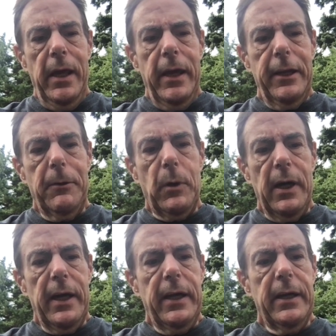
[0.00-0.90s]

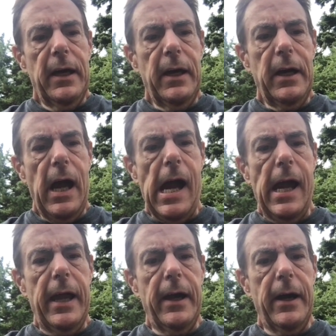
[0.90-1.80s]
Anyway,
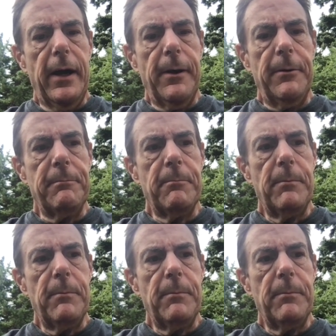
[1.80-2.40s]
I